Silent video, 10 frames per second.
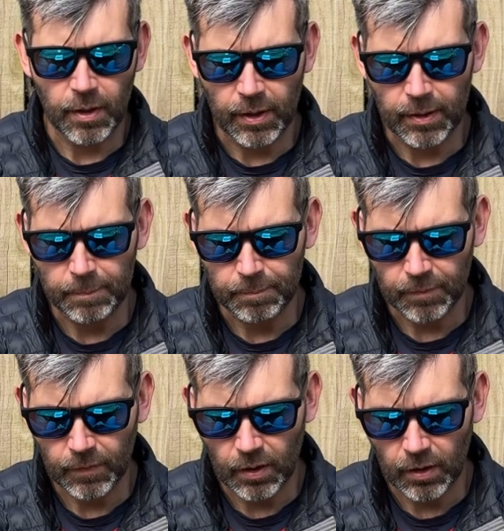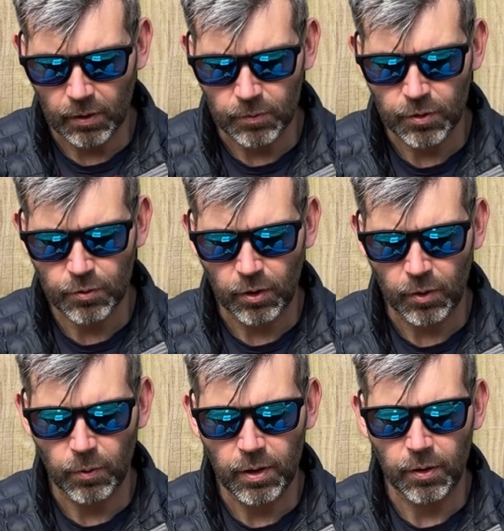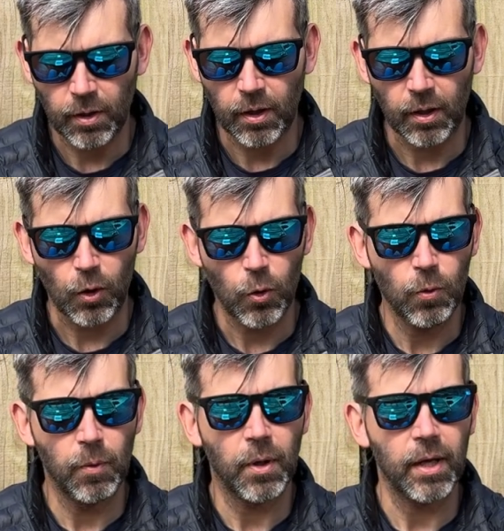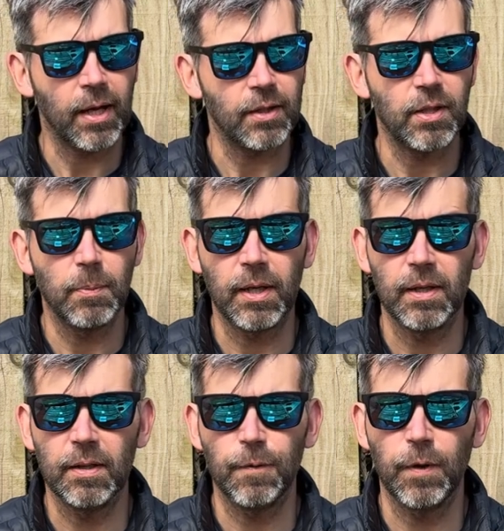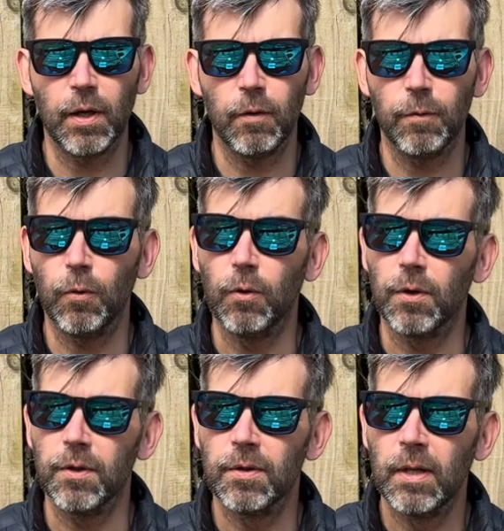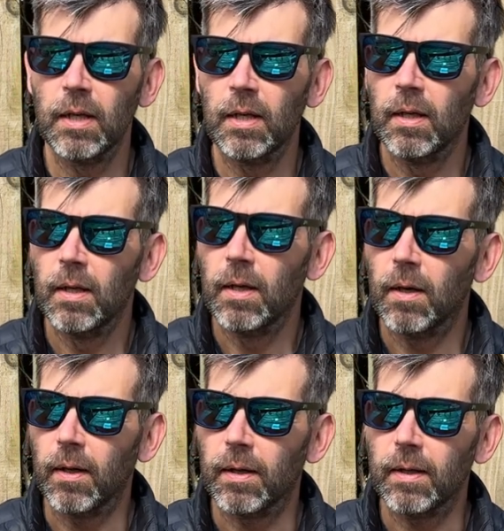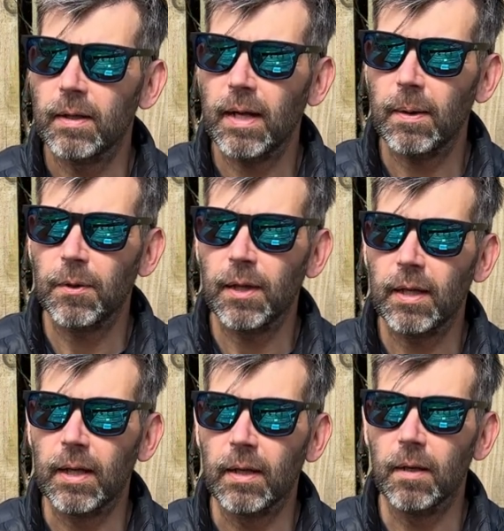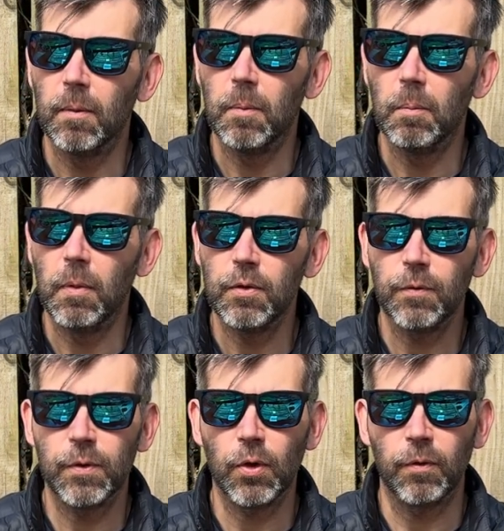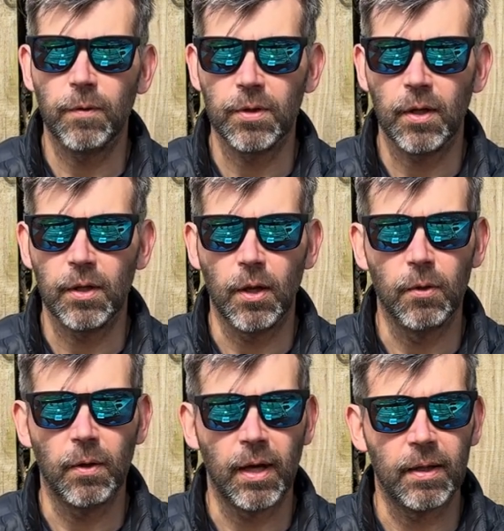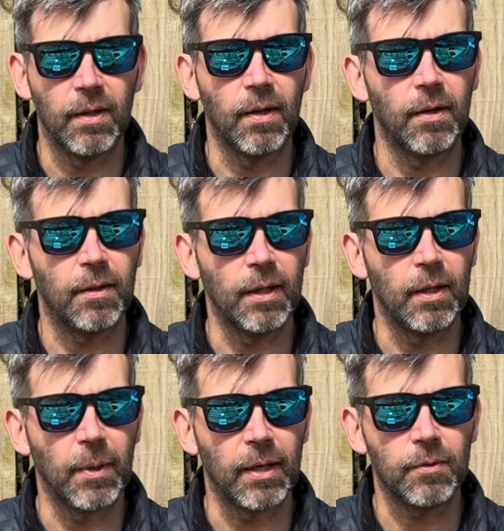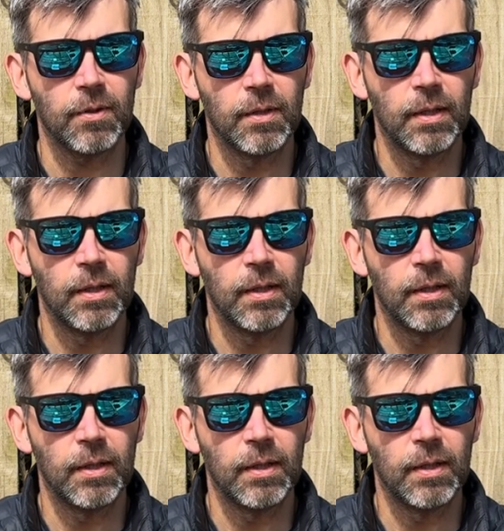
I was struck with who am I actually making this video for? Because I kept thinking most photographers I know and that I think about